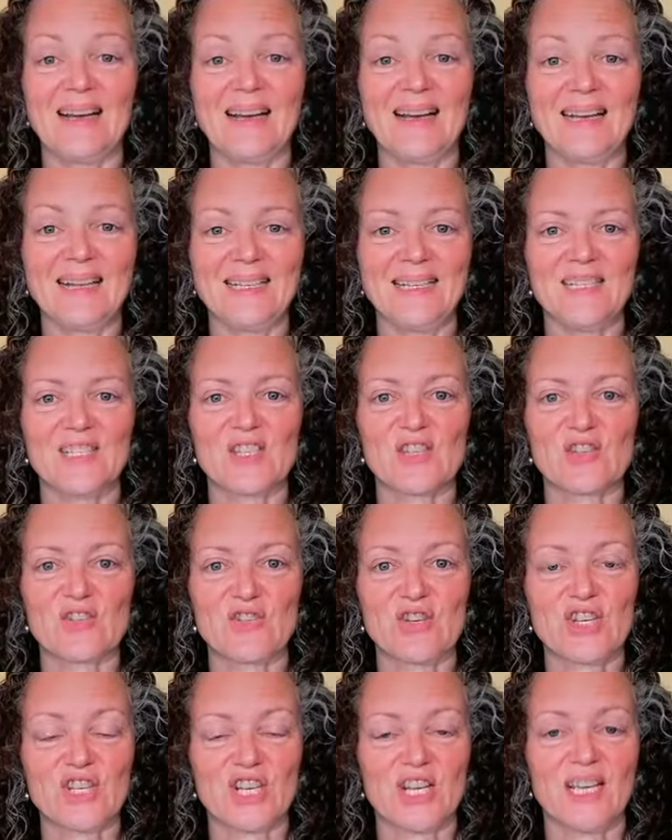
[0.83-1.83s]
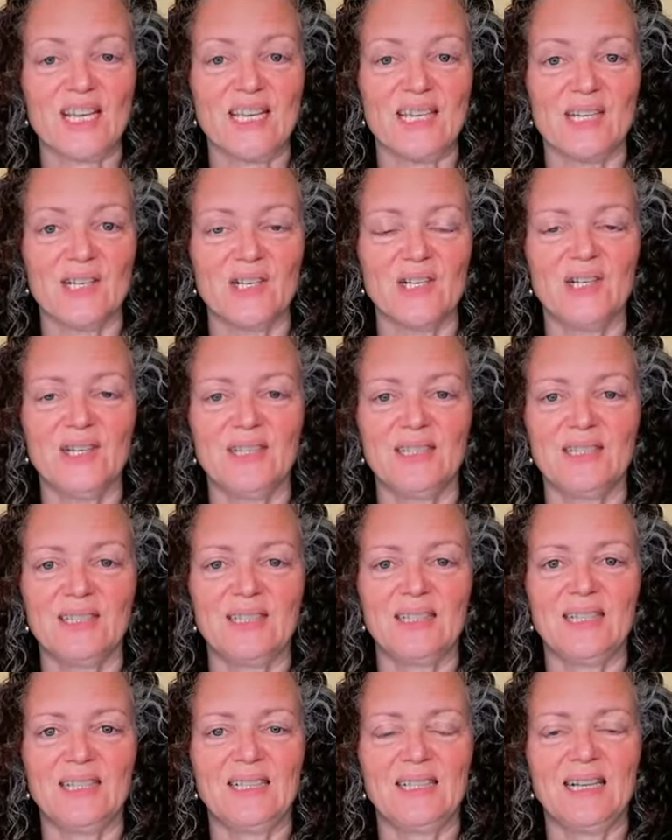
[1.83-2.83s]
Hi, it's Trisha here,
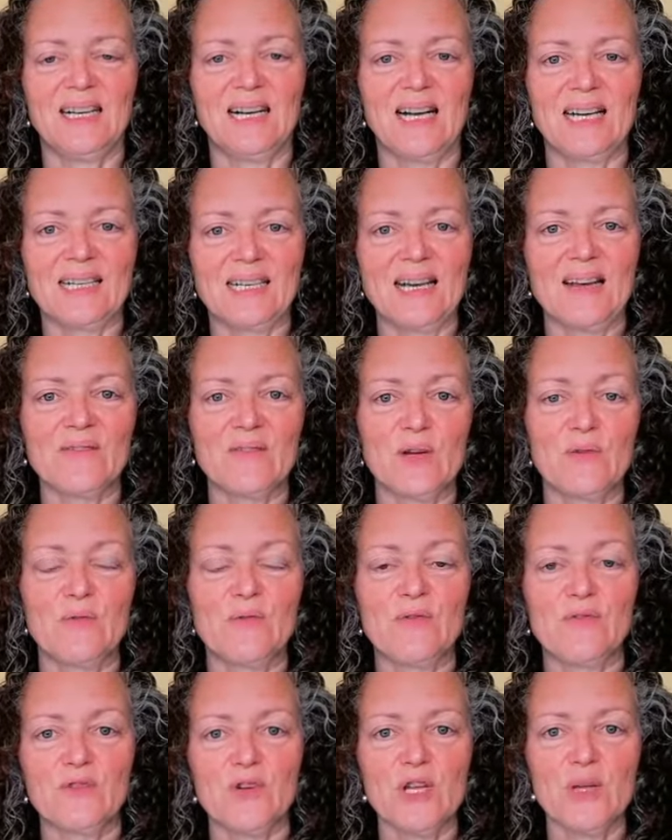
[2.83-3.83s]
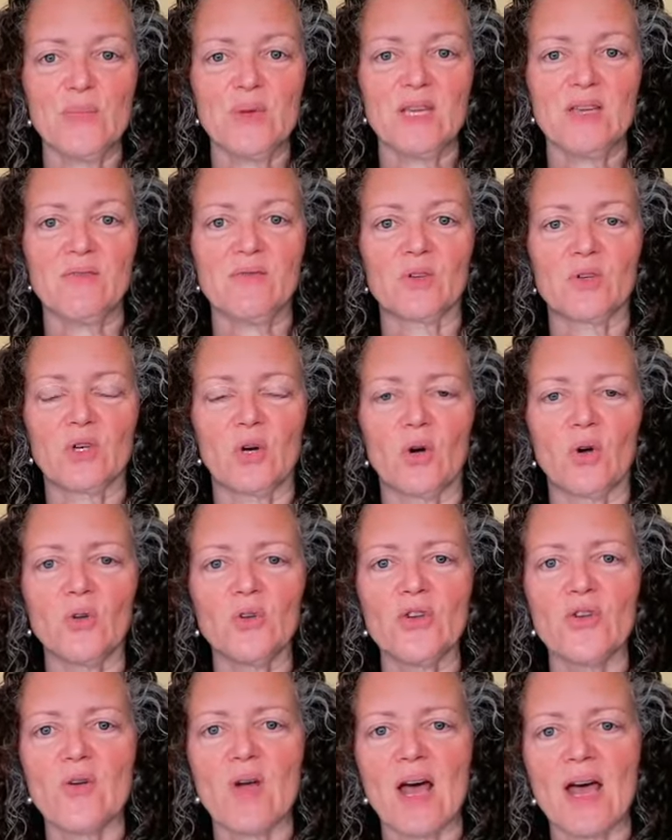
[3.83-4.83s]
and I have a freebie for all
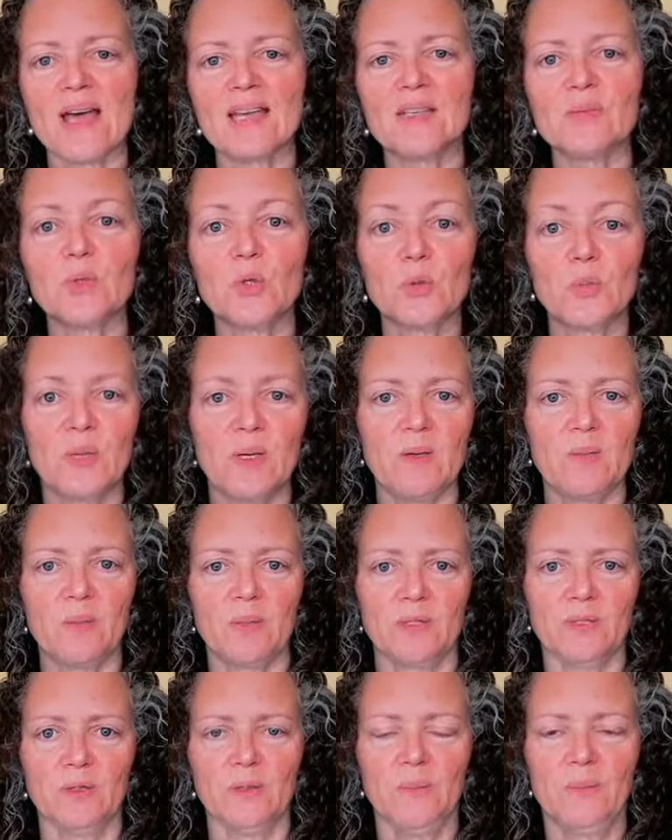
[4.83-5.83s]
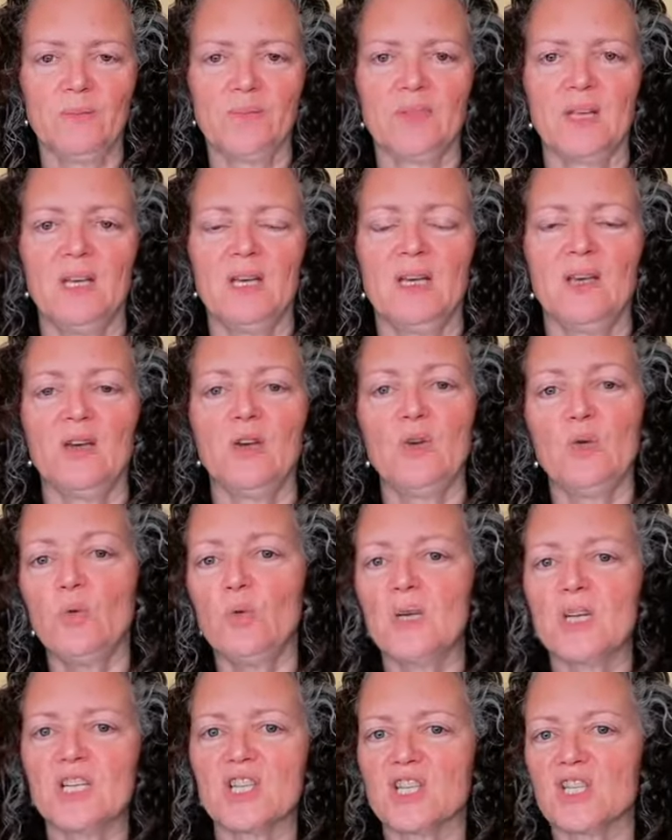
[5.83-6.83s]
you animal people who
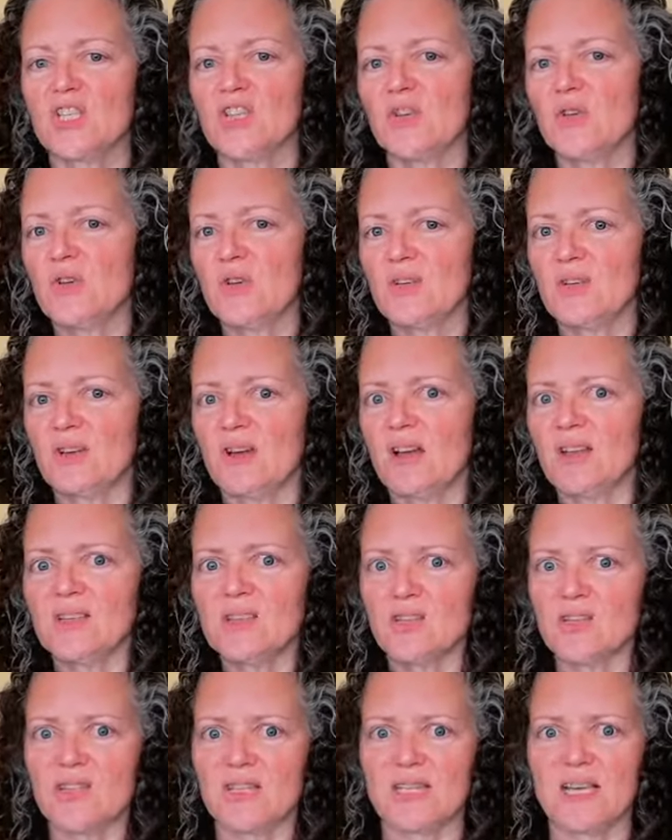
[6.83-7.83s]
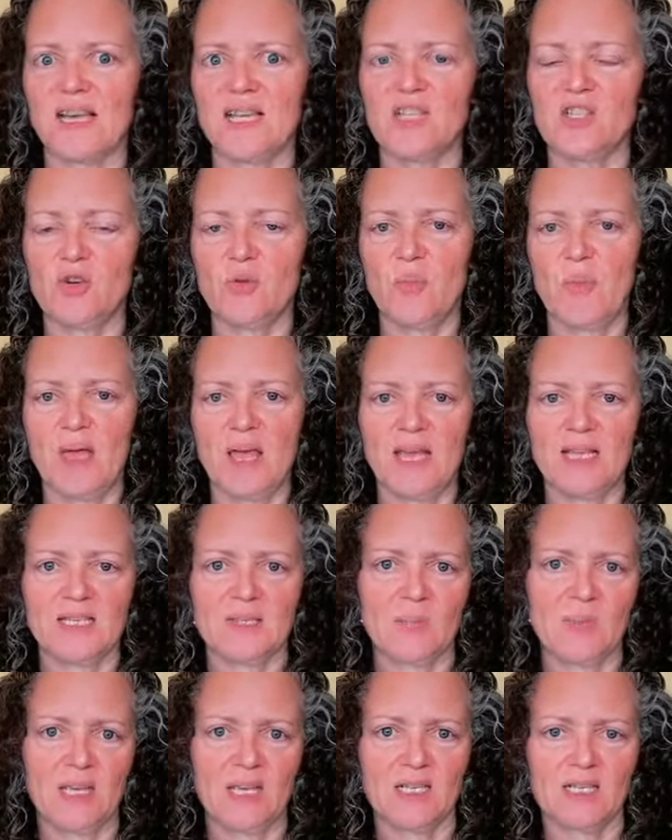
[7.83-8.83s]
wish you could understand your pets
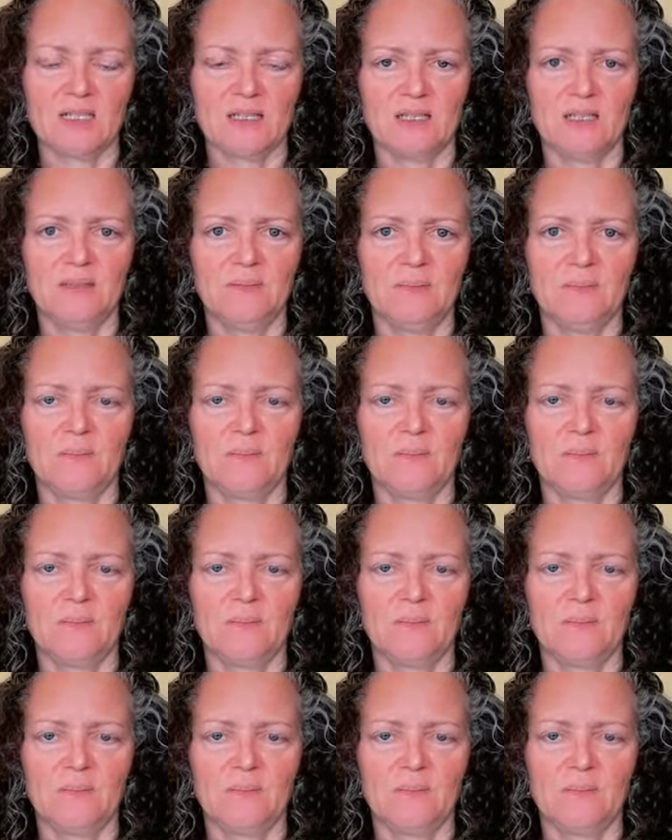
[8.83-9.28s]
better.